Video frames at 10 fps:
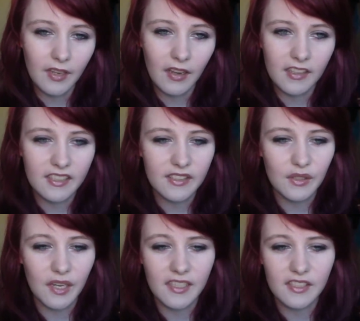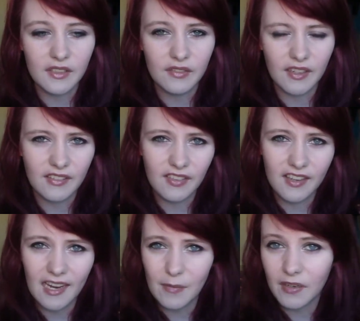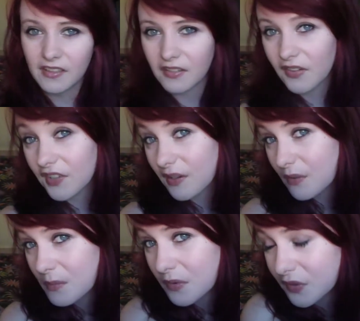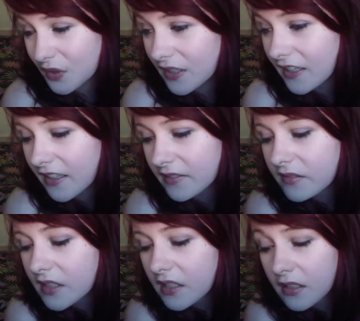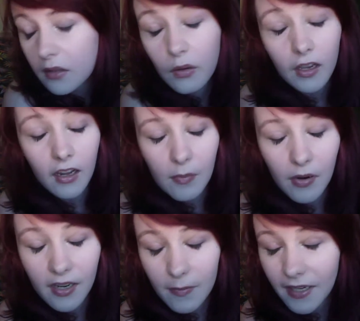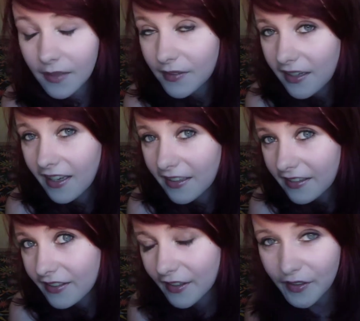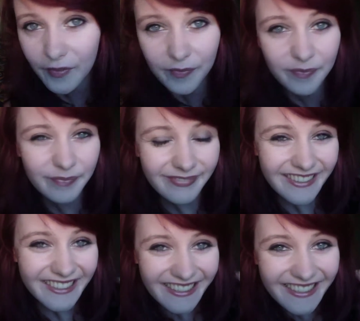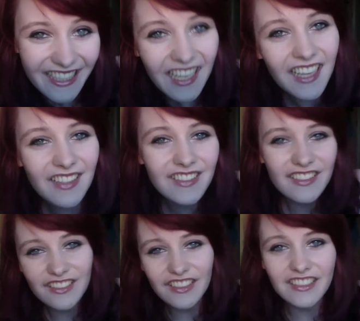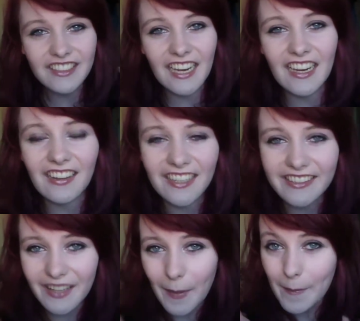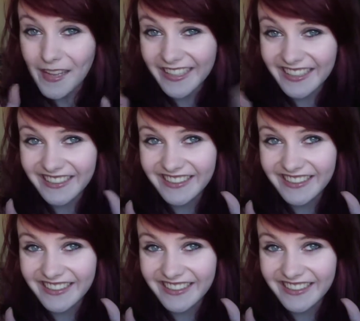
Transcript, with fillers: I just thought I'd do a face of the day because I've never done one before and I quite like my eye makeup today so I hope you enjoy your day guys bye